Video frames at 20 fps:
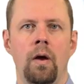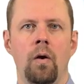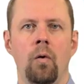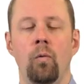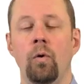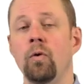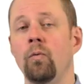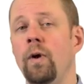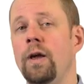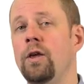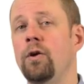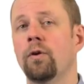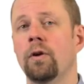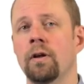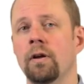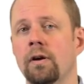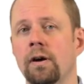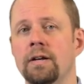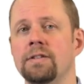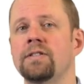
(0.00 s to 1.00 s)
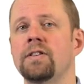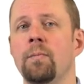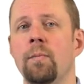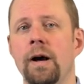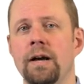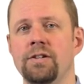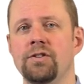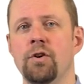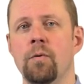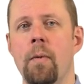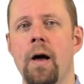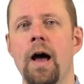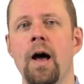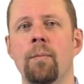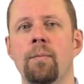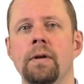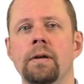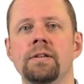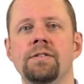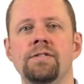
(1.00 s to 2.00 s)
One way you can customize your
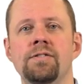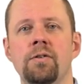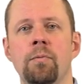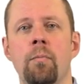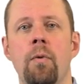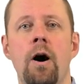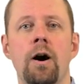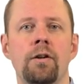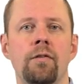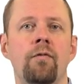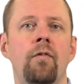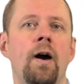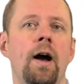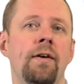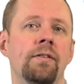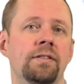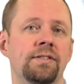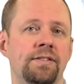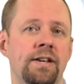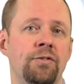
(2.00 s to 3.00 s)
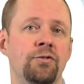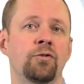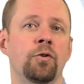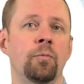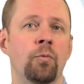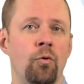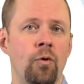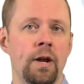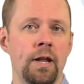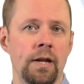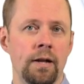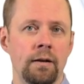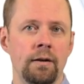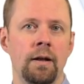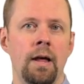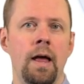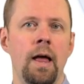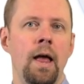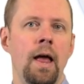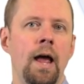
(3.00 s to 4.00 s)
map is to modify the central meridian.
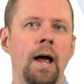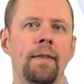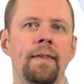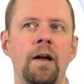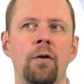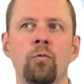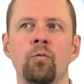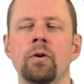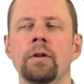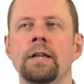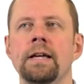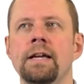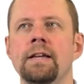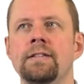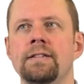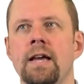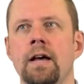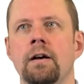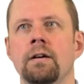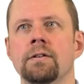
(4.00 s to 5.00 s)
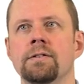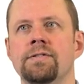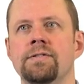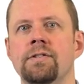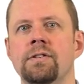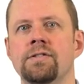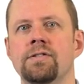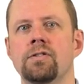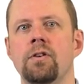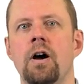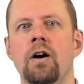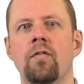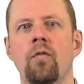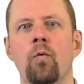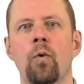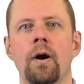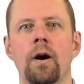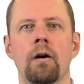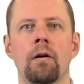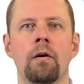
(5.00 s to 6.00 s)
And that really tells the
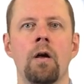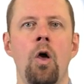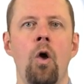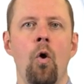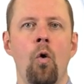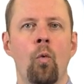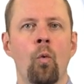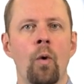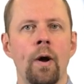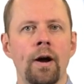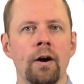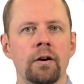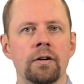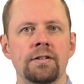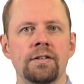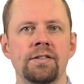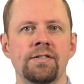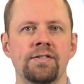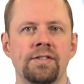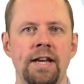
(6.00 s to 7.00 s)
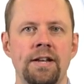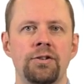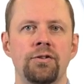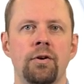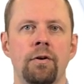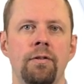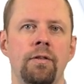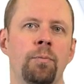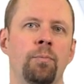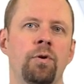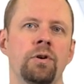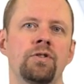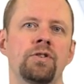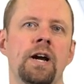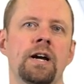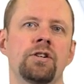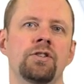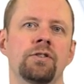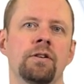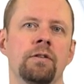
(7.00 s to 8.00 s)
software where to center the
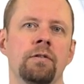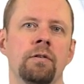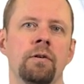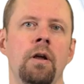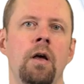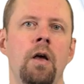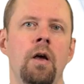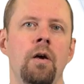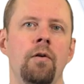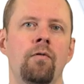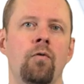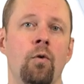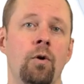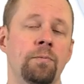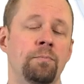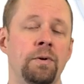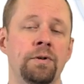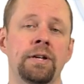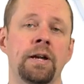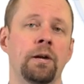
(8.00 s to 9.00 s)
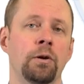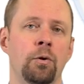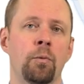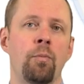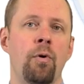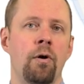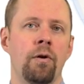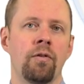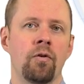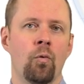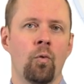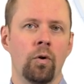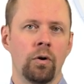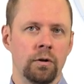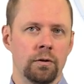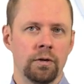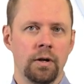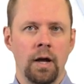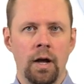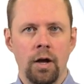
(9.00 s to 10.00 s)
projection for a particular part of the
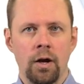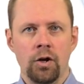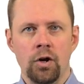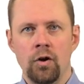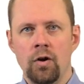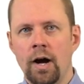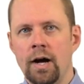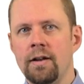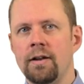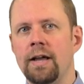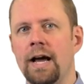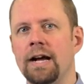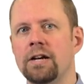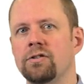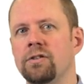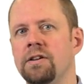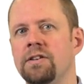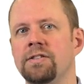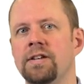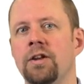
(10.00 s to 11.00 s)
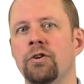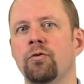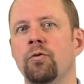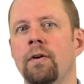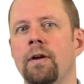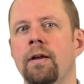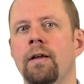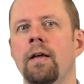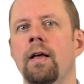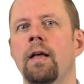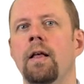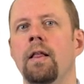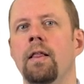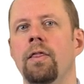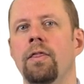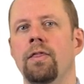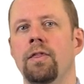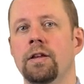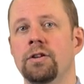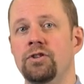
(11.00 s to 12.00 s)
world. You're not actually centering
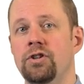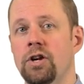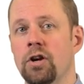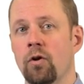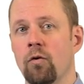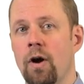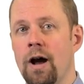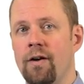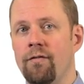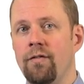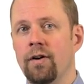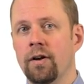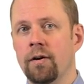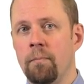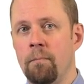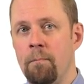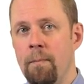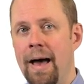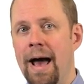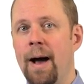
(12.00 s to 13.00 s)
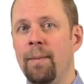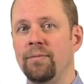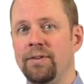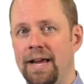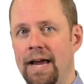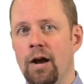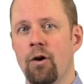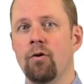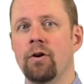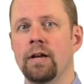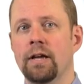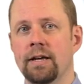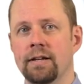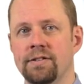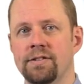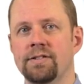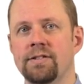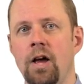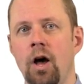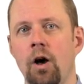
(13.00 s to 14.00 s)
the geographic mapped area
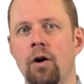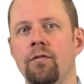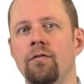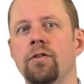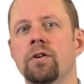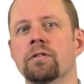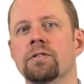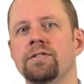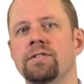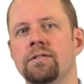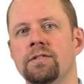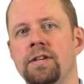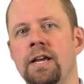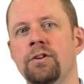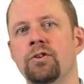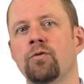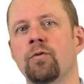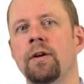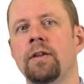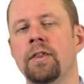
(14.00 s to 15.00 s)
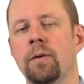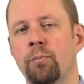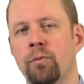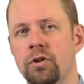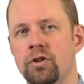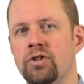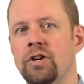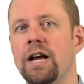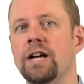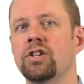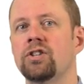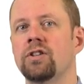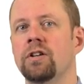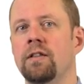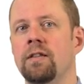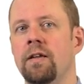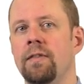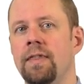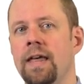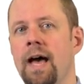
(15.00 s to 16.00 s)
itself, you're centering the
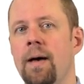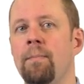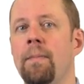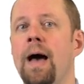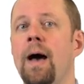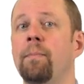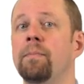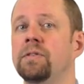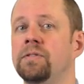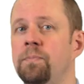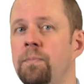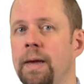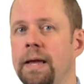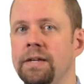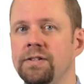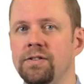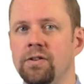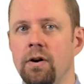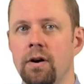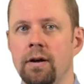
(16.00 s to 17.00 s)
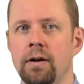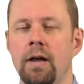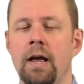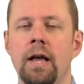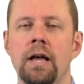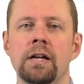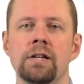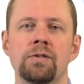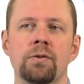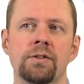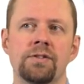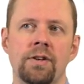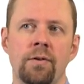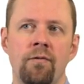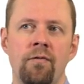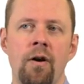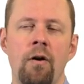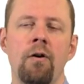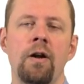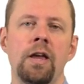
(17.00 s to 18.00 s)
projection that that map is based on. So it's a
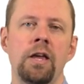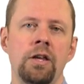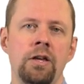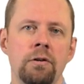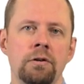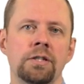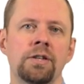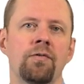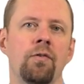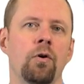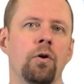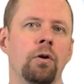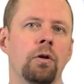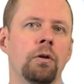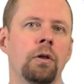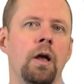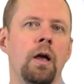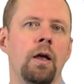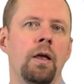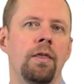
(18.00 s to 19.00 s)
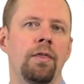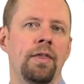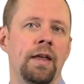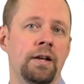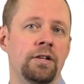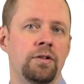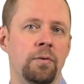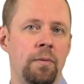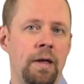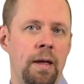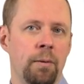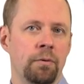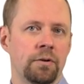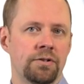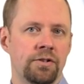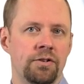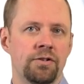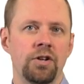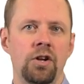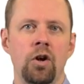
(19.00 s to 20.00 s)
very useful thing to be able
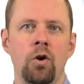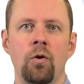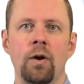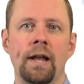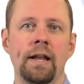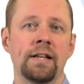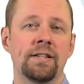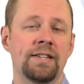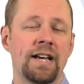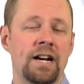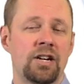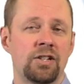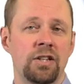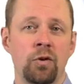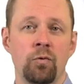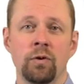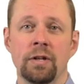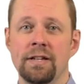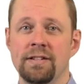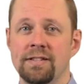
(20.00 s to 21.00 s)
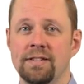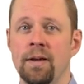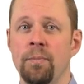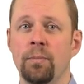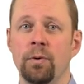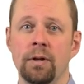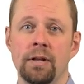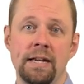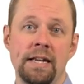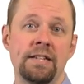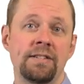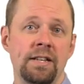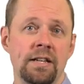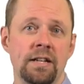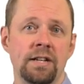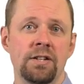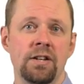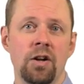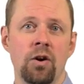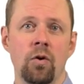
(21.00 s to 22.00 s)
to do, and it's actually really simple and easy
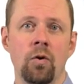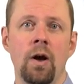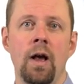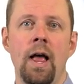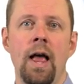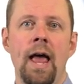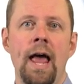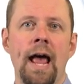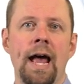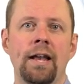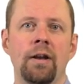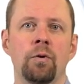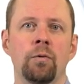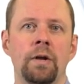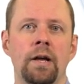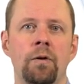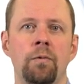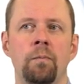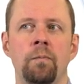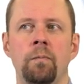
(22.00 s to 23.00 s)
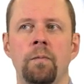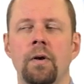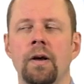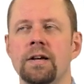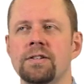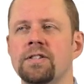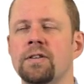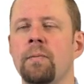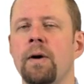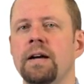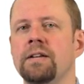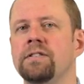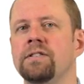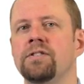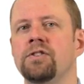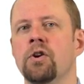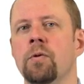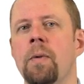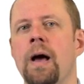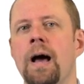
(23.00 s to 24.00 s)
to do, and it
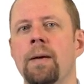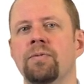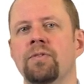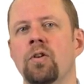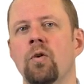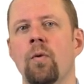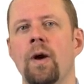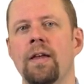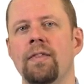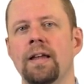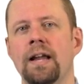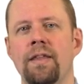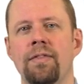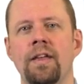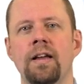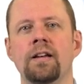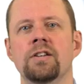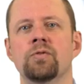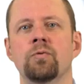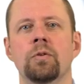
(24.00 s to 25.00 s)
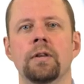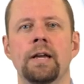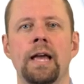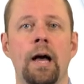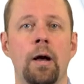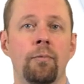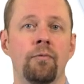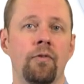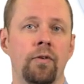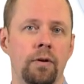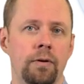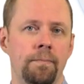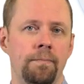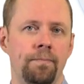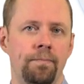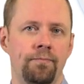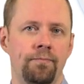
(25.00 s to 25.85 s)
customizes your maps in a way that I think is really helpful.